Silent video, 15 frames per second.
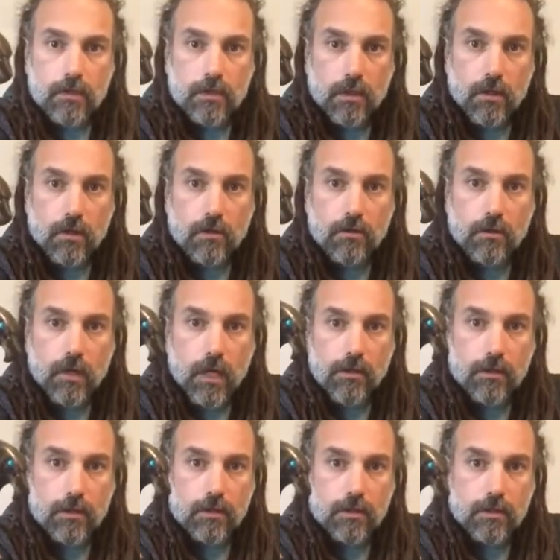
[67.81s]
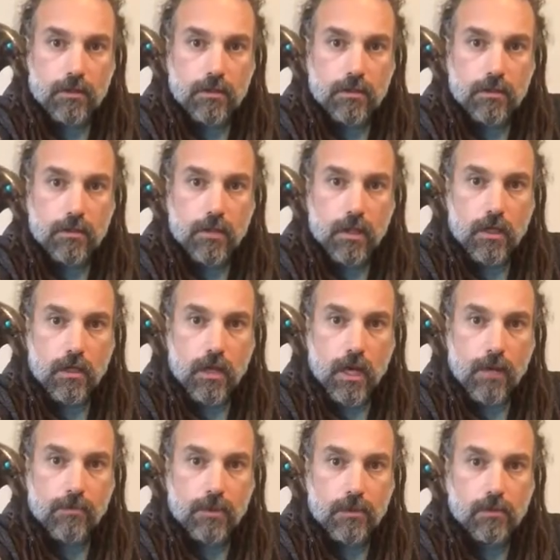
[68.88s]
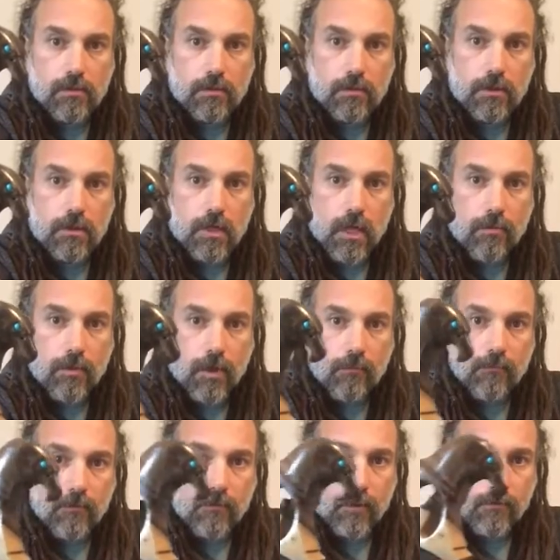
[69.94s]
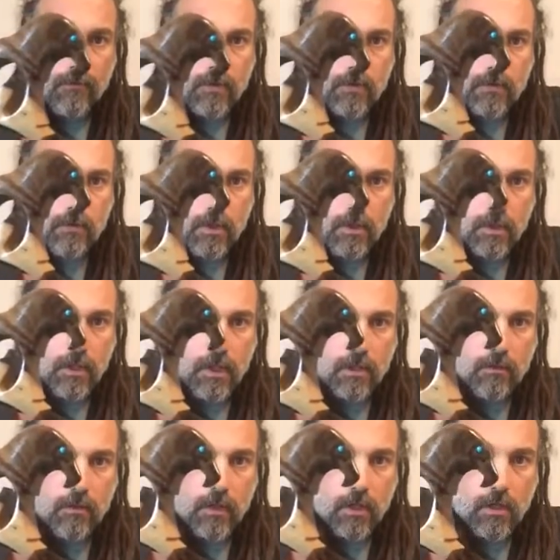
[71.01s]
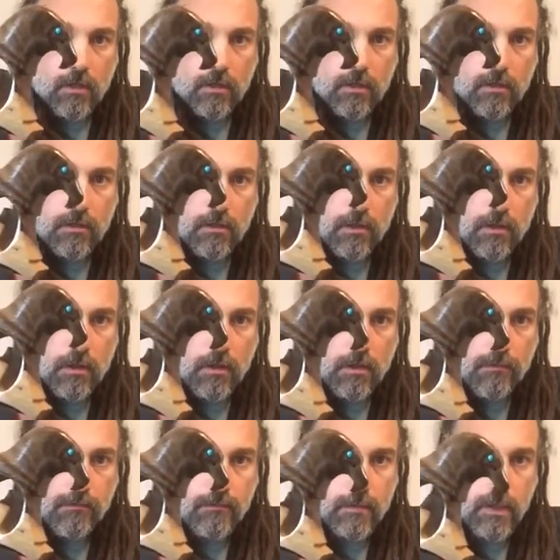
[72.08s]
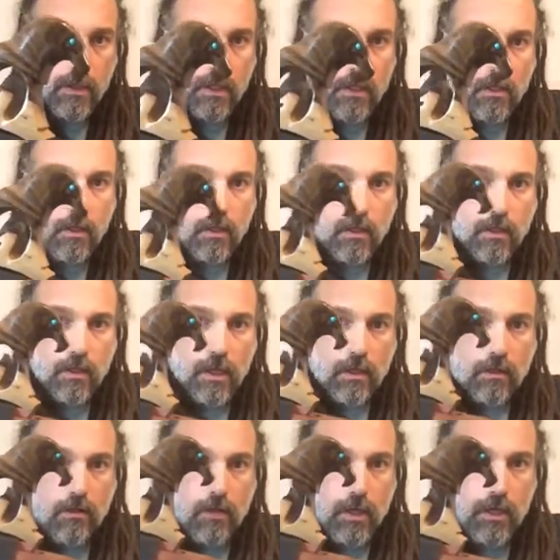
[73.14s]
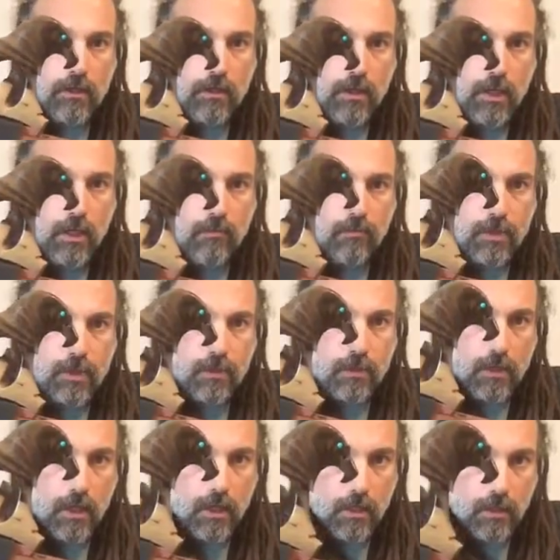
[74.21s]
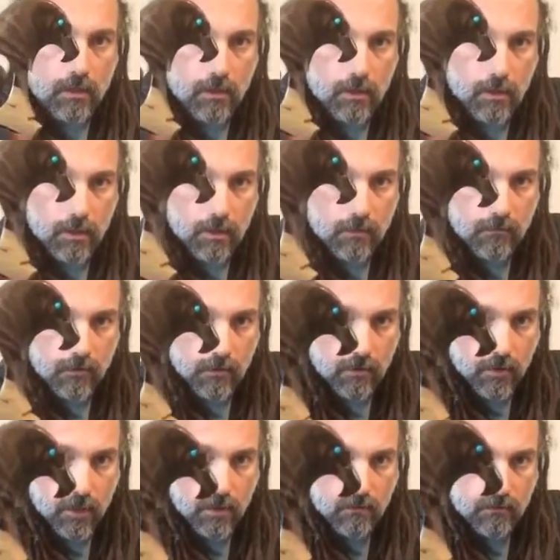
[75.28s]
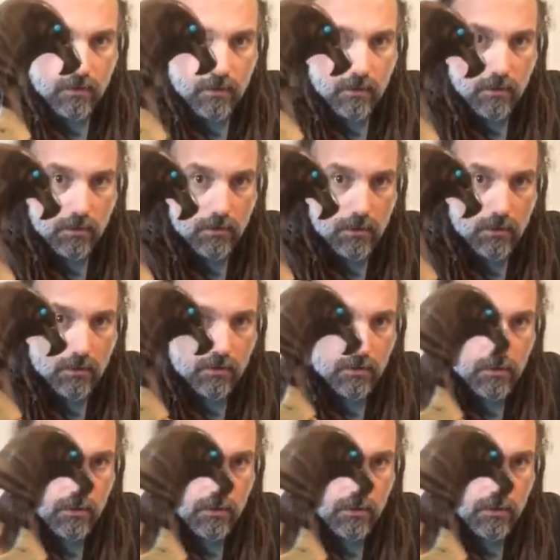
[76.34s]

So I think this is an absolute step up from the first one that I created years ago. And that grain, you can't beat that. I love the grain of zircote.